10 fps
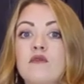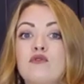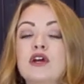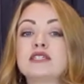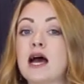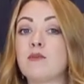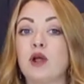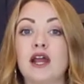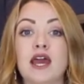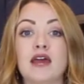For
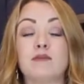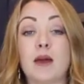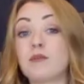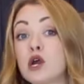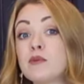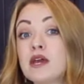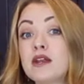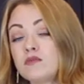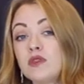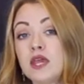example, in my
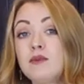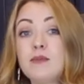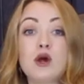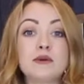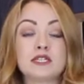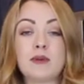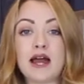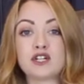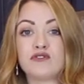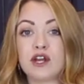bourbon, in my bourbon
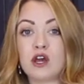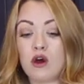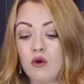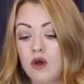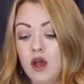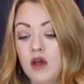smash video,